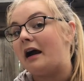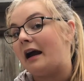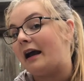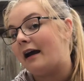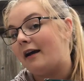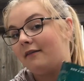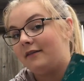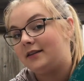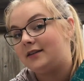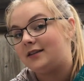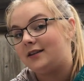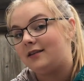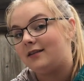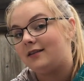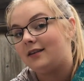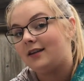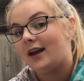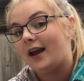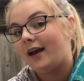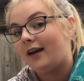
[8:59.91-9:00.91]
I haven't seen
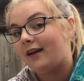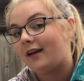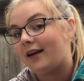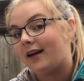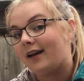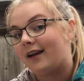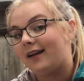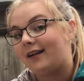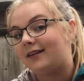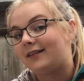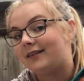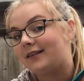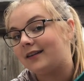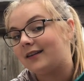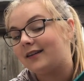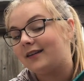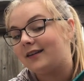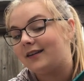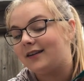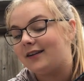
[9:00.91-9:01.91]
it yet, and
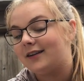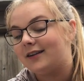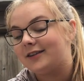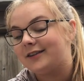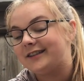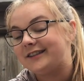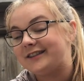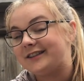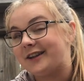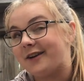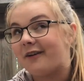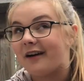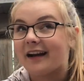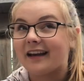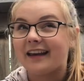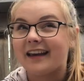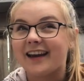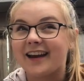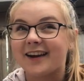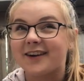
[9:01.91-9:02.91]
so I
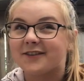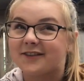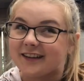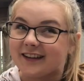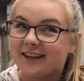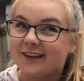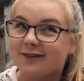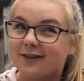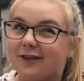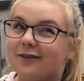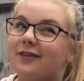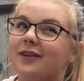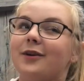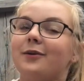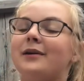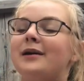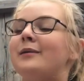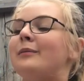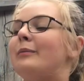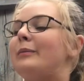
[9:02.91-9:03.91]
can't really
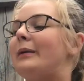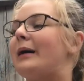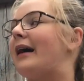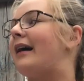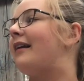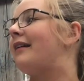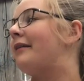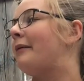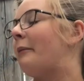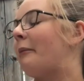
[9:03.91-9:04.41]
review it, but